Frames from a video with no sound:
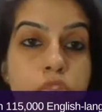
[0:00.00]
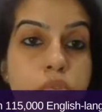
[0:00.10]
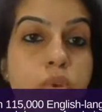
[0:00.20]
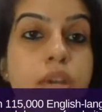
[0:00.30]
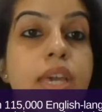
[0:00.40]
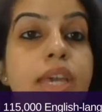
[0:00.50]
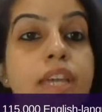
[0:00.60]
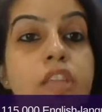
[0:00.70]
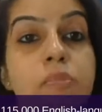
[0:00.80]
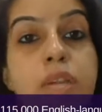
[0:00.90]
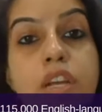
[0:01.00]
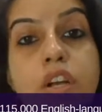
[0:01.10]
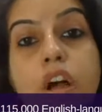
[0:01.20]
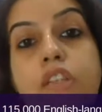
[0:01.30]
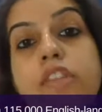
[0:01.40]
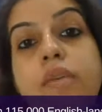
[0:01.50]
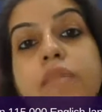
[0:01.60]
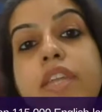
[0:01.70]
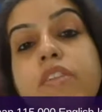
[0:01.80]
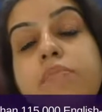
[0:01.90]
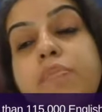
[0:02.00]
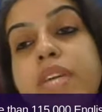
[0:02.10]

So it's been a concept that has